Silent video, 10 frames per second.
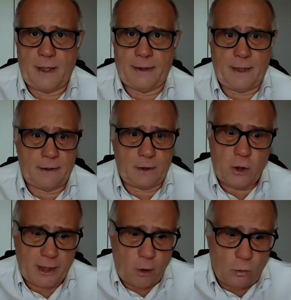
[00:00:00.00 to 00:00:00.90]

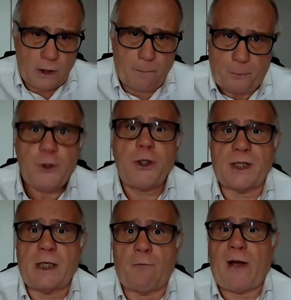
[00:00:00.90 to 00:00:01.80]
And you can only push
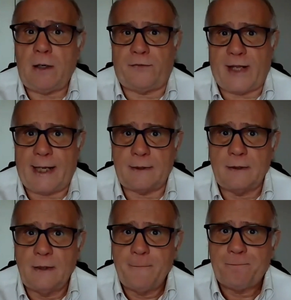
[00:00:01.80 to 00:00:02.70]
yourself out of
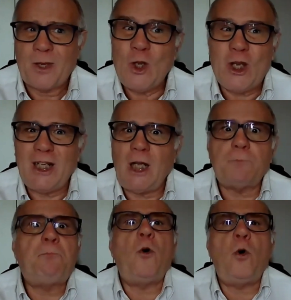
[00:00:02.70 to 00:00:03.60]
that. You
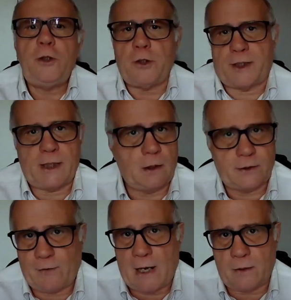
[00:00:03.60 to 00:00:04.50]
cannot pull
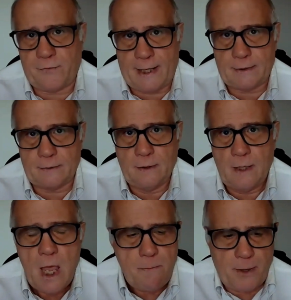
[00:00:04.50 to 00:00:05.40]
yourself out of that.
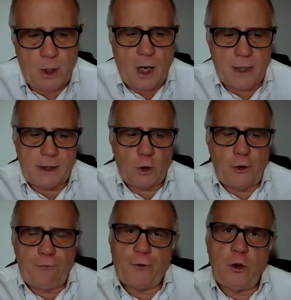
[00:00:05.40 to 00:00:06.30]
Because in
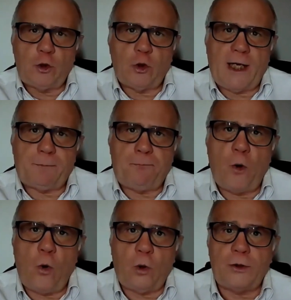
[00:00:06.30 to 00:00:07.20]
order for you to
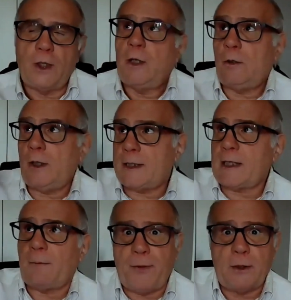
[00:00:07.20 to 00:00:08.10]
get pulled, you
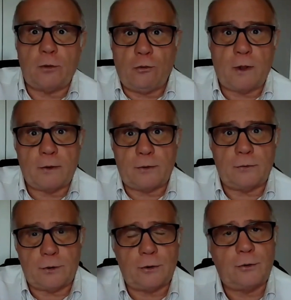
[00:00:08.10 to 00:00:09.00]
need something
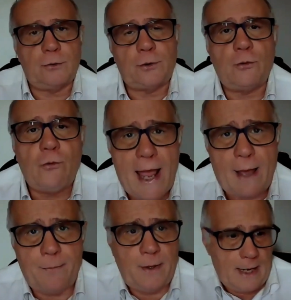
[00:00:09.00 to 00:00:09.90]
to
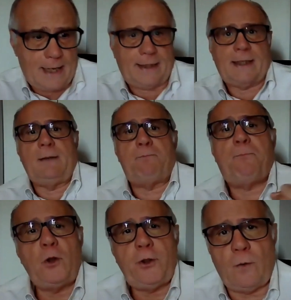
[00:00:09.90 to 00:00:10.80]
grab and that can
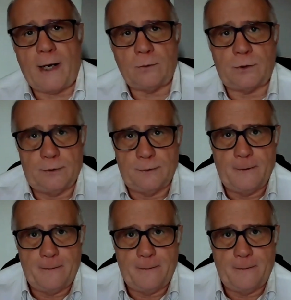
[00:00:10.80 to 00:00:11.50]
pull you out.